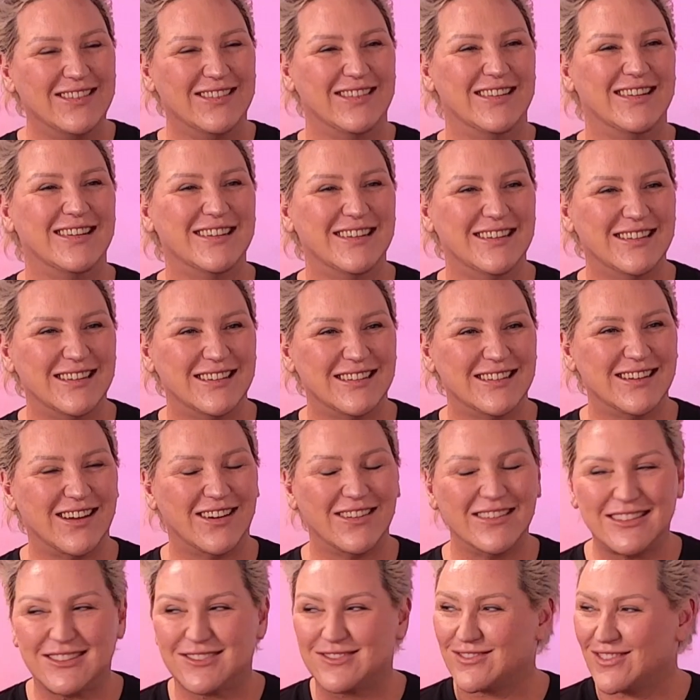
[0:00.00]
Yeah.
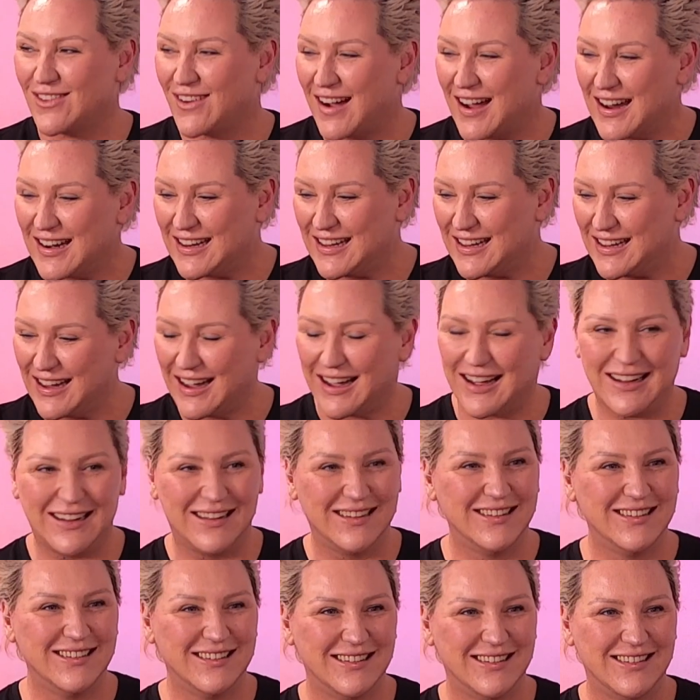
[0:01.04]
No, it's right
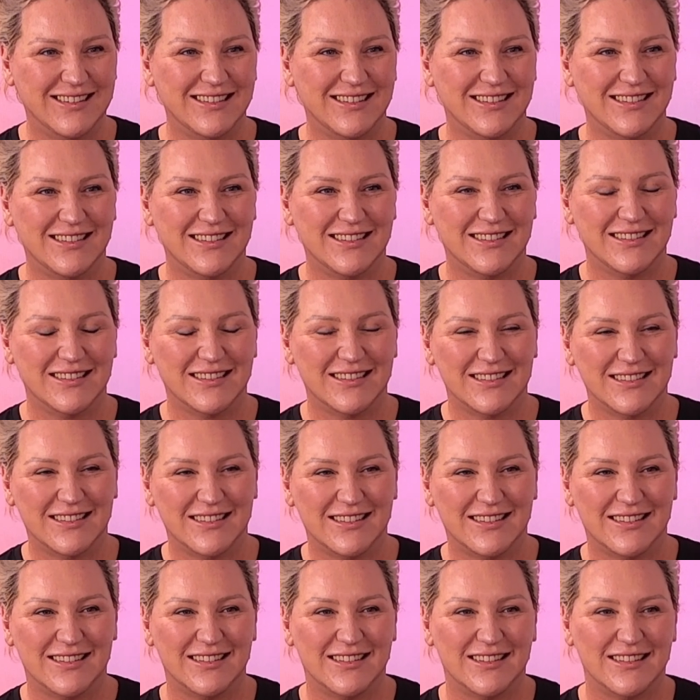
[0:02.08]
here. Yes.
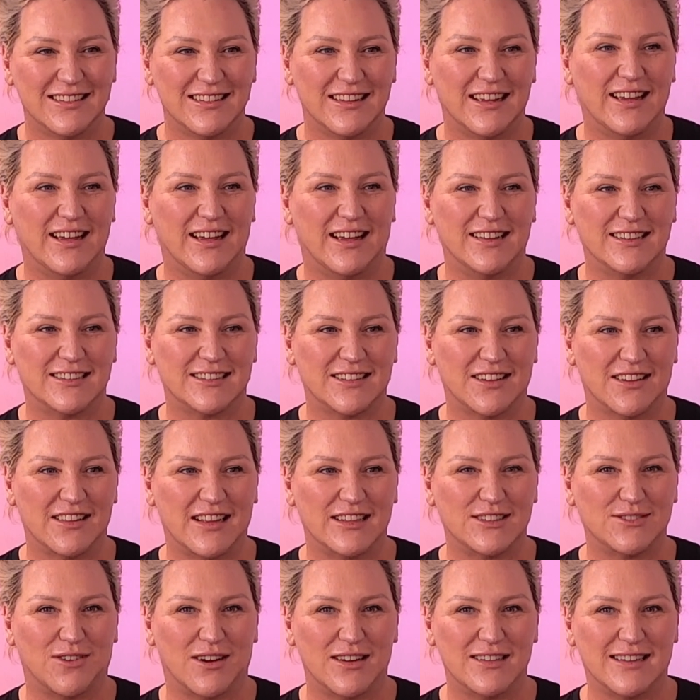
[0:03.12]
Yeah, so
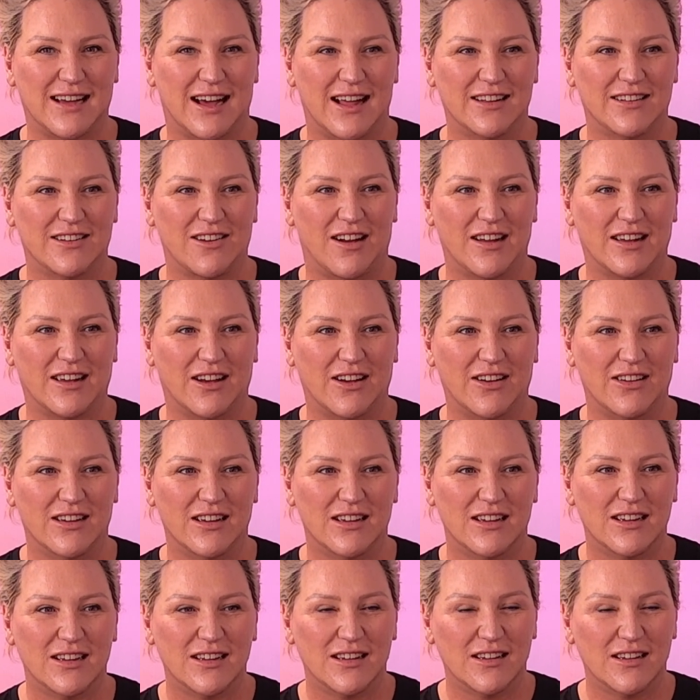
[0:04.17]
that's why Dale and I go,